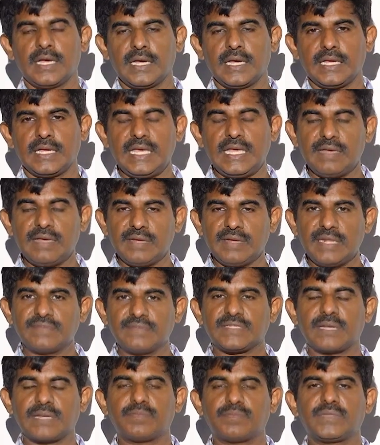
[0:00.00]
Even if
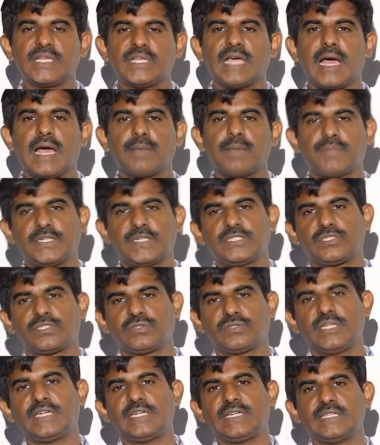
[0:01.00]
something happens to
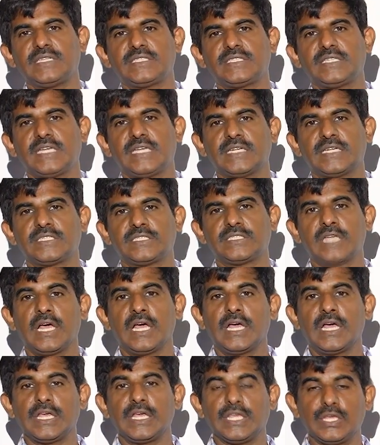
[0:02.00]
the TCS,
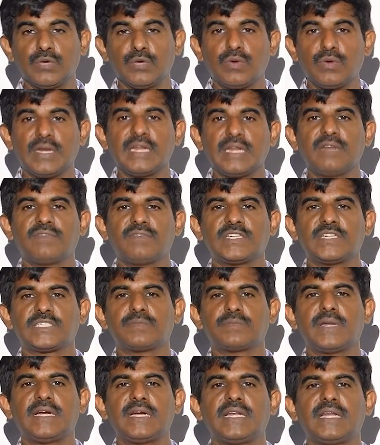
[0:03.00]
your
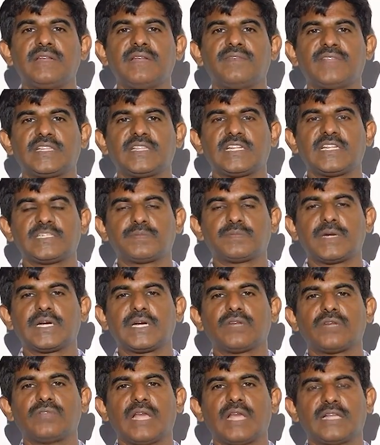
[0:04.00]
investment in with respect
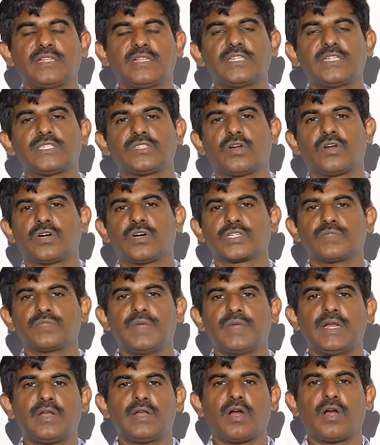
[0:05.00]
to the other stocks
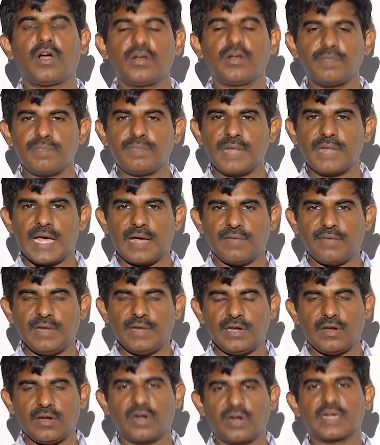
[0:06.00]
will
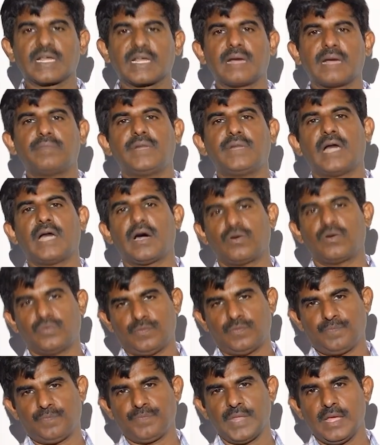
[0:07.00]
not come down
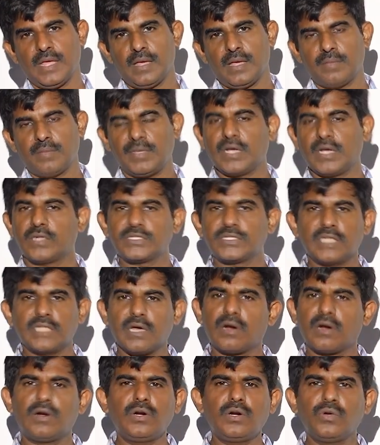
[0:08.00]
because they
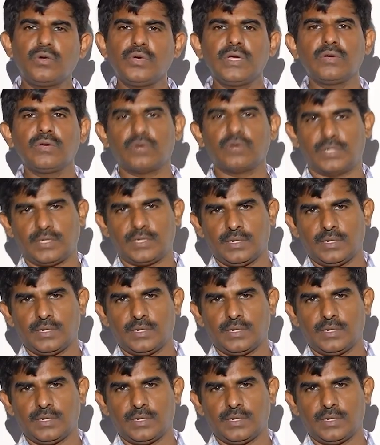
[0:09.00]
are all doing good.